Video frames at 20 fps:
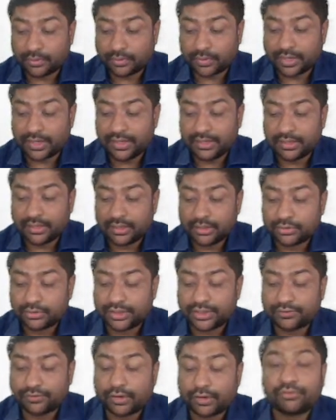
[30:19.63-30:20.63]
Okay, so
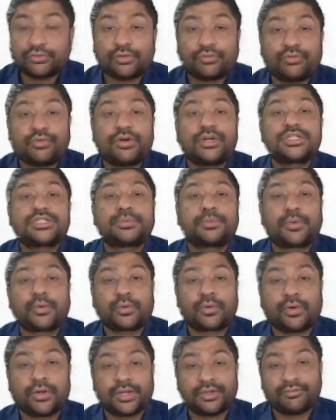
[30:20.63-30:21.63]
it's one of the worst
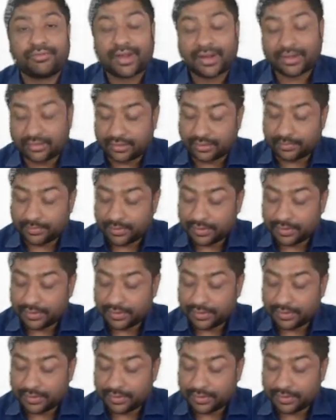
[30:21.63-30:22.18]
prognostic factor.